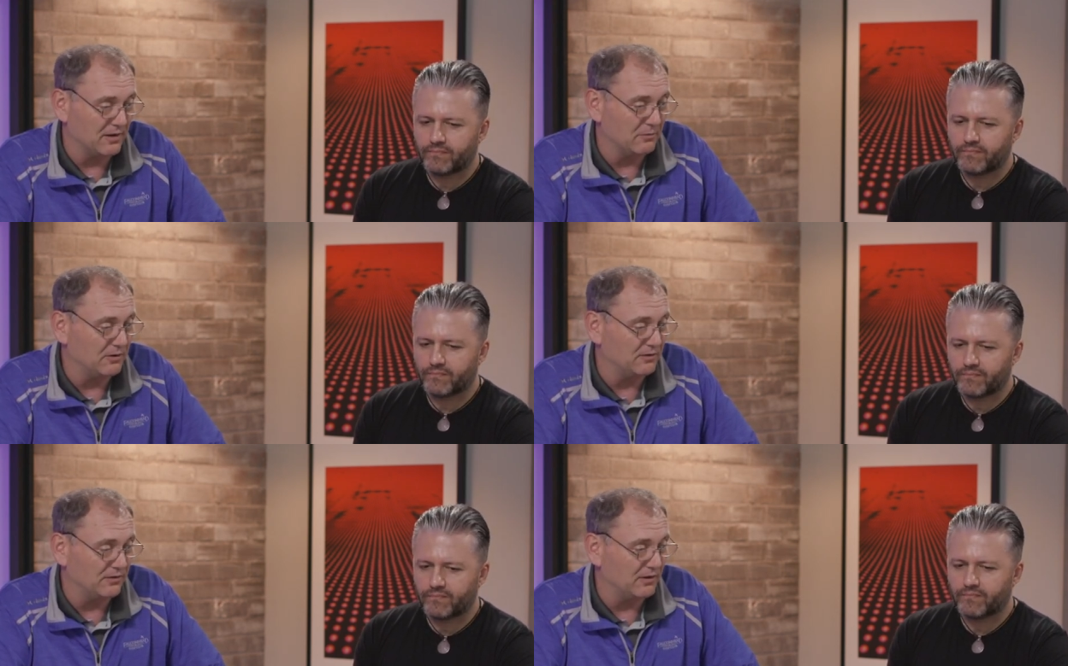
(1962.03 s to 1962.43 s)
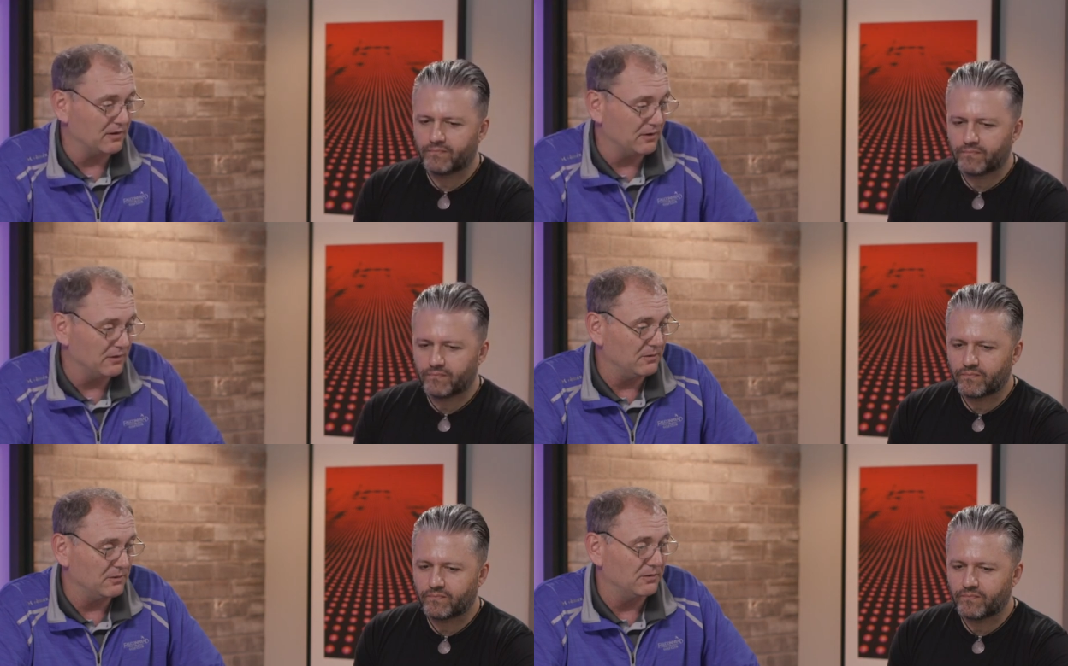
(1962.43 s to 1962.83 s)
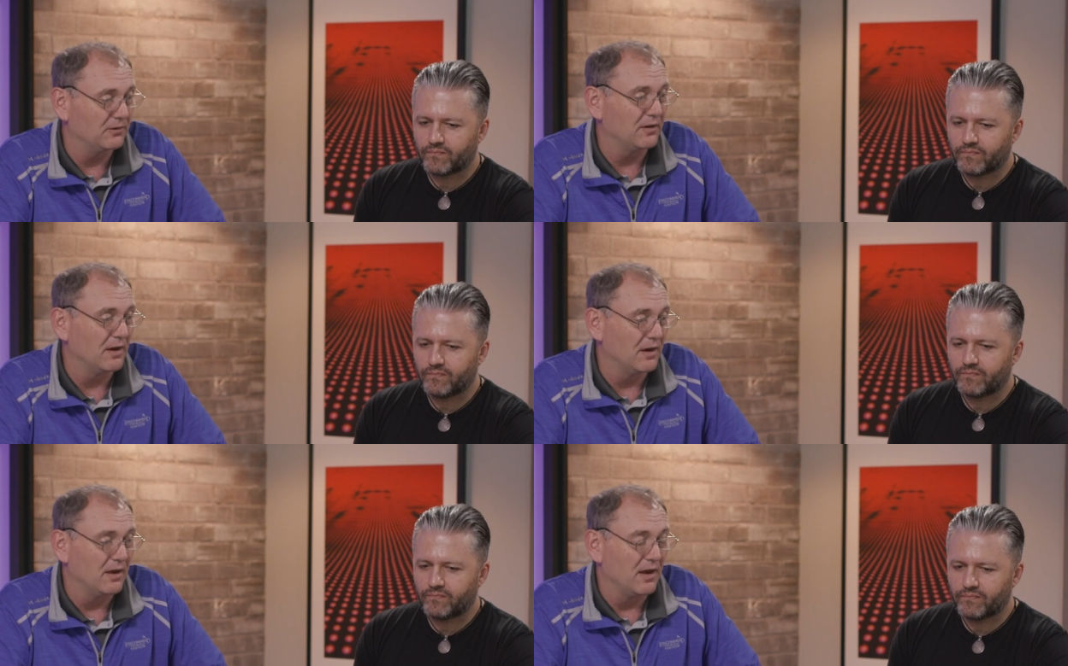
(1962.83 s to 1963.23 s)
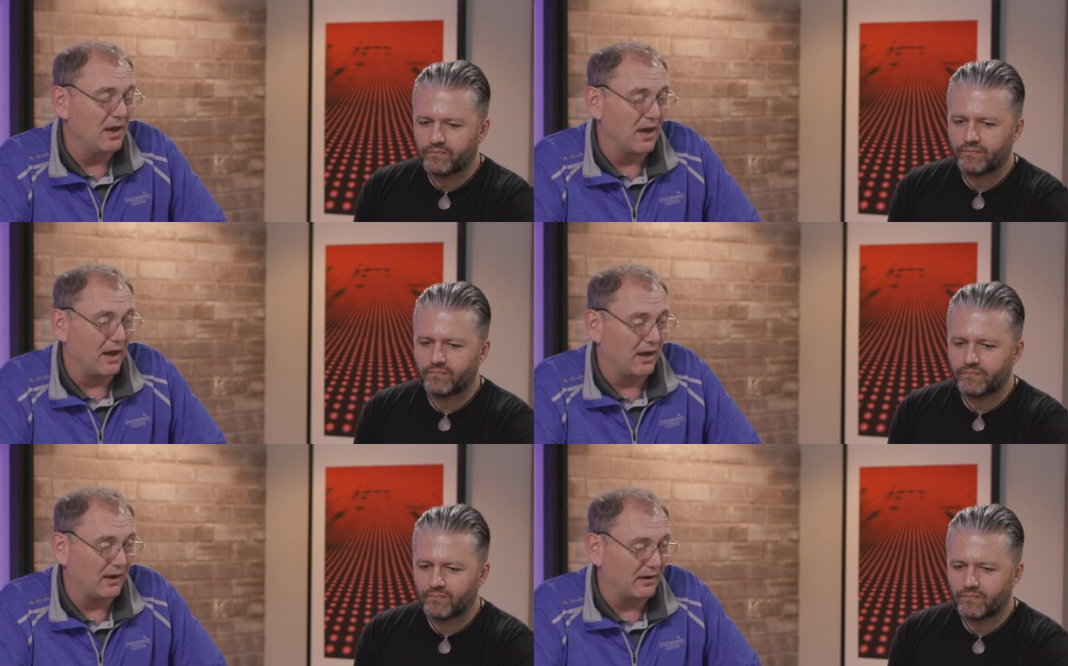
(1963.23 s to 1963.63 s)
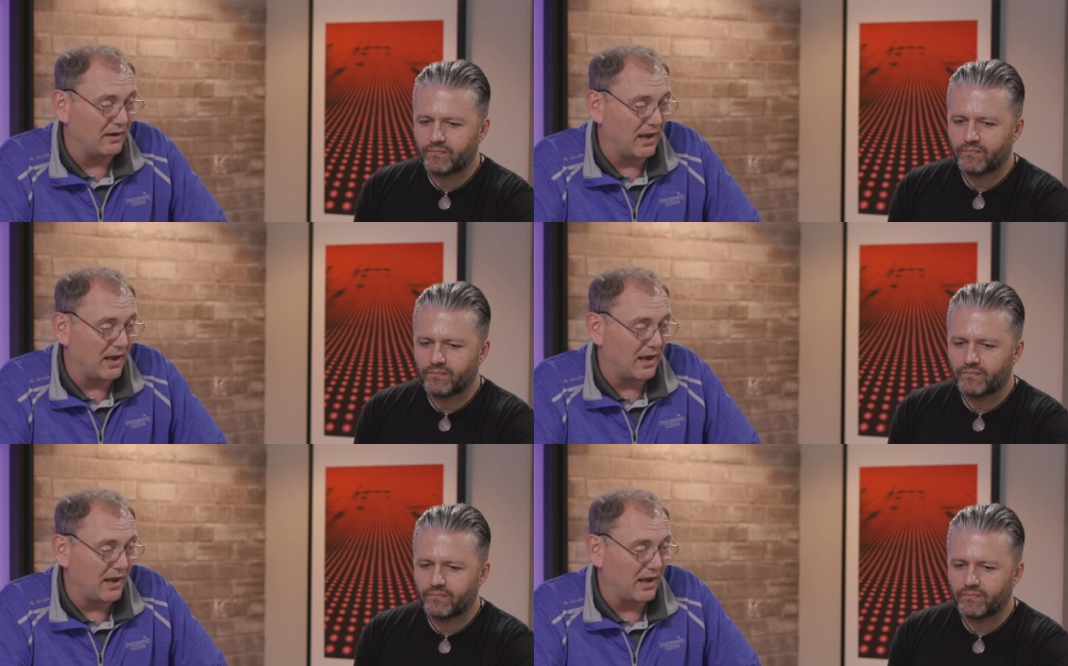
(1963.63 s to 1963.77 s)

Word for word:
Speaker 1: WCUs, uh,